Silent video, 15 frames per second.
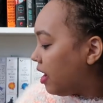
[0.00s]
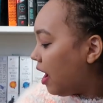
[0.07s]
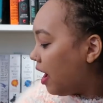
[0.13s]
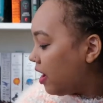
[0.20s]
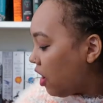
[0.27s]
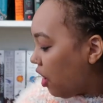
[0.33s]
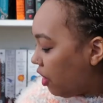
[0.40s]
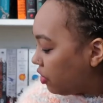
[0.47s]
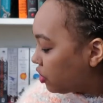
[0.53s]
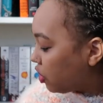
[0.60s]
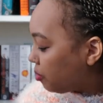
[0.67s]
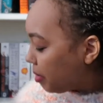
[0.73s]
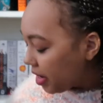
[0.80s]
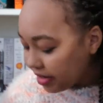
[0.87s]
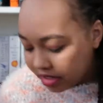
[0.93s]
I also
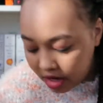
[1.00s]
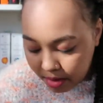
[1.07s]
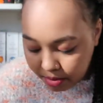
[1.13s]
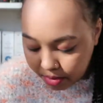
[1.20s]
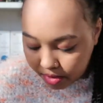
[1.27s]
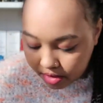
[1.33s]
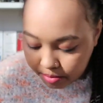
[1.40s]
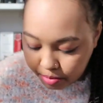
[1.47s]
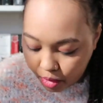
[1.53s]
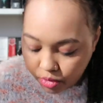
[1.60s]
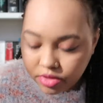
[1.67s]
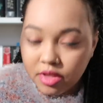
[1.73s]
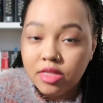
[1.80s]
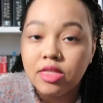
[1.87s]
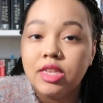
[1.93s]
picked up
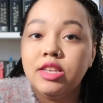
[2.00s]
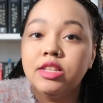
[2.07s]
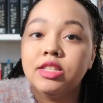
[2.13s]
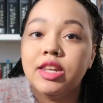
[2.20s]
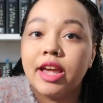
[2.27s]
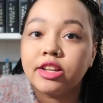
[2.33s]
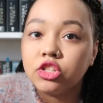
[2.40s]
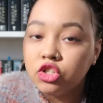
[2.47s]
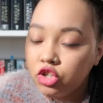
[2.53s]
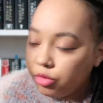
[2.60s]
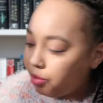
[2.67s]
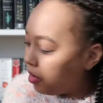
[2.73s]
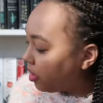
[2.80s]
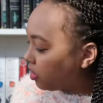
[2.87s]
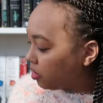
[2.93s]
both of these next two
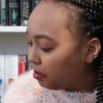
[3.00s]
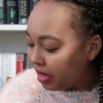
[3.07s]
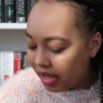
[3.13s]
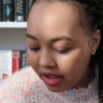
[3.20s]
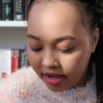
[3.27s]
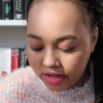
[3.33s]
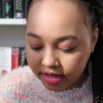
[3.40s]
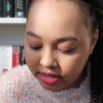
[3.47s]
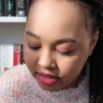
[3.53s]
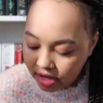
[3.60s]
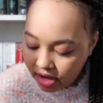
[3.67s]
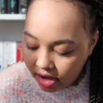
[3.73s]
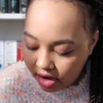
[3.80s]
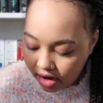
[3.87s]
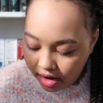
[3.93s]
books because
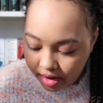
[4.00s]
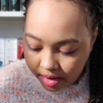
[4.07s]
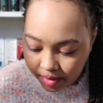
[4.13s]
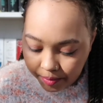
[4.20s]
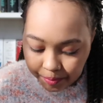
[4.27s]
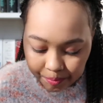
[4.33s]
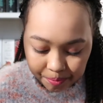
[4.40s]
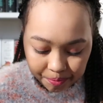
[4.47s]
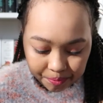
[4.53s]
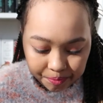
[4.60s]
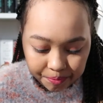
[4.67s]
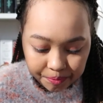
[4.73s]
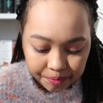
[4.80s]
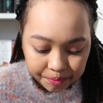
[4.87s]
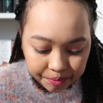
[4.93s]

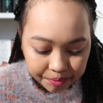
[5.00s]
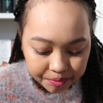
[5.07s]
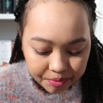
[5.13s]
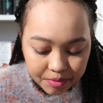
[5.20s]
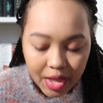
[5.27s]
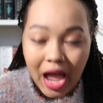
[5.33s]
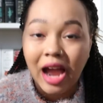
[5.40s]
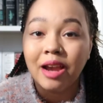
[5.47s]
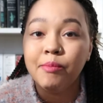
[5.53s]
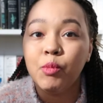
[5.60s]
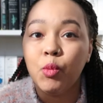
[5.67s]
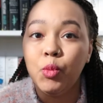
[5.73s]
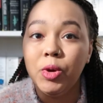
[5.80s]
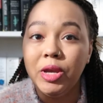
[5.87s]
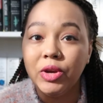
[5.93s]

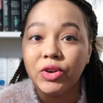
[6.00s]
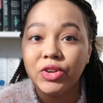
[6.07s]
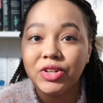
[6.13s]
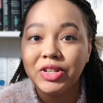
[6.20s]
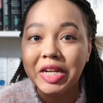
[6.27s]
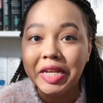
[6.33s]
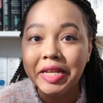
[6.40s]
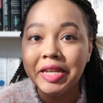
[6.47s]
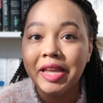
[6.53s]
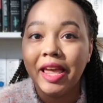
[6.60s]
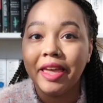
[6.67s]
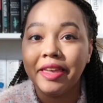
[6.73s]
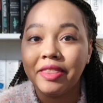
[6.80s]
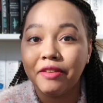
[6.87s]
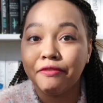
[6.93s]
I'm weird.
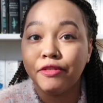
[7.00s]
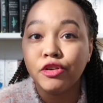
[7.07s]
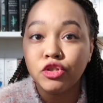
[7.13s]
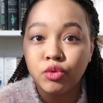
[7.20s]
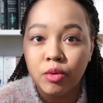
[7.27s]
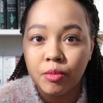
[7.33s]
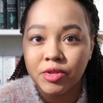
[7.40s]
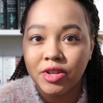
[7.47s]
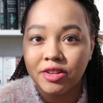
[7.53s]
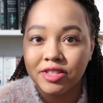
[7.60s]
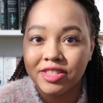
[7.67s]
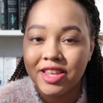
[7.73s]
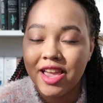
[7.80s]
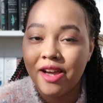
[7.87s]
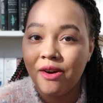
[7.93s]
And the first one was on
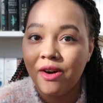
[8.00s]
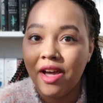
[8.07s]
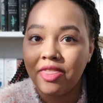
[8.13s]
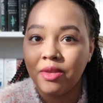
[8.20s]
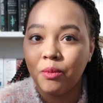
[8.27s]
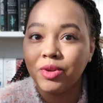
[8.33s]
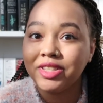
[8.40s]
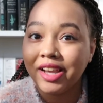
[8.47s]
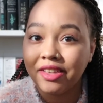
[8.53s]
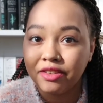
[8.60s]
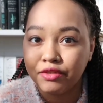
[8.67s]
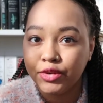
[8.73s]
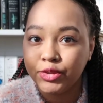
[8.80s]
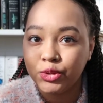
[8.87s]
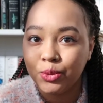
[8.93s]
sale, and then once I got the
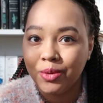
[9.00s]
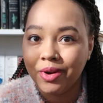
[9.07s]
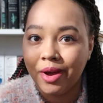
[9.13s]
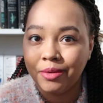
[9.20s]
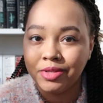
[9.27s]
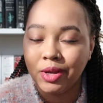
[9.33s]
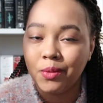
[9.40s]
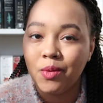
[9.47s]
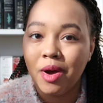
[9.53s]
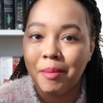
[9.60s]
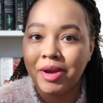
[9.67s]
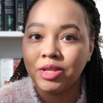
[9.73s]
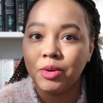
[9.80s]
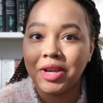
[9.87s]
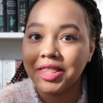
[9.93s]
first one, I was like, well, I
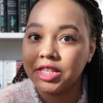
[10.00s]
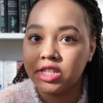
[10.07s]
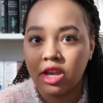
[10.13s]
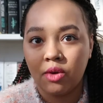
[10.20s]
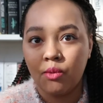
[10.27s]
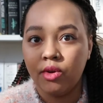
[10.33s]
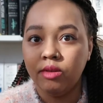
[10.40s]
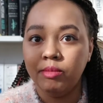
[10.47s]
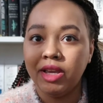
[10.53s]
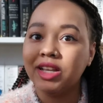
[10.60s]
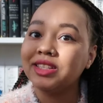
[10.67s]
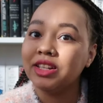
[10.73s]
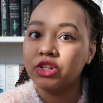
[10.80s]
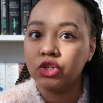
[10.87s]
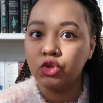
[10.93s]
might as well get the second one
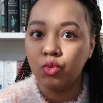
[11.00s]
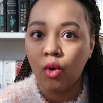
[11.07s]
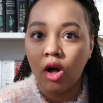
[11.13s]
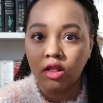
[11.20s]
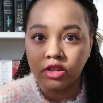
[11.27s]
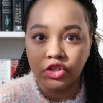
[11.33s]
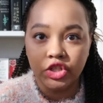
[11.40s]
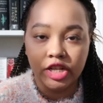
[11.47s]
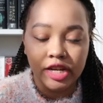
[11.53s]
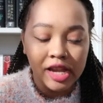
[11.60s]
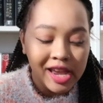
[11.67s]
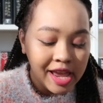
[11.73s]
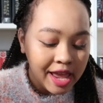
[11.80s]
because it's a duology.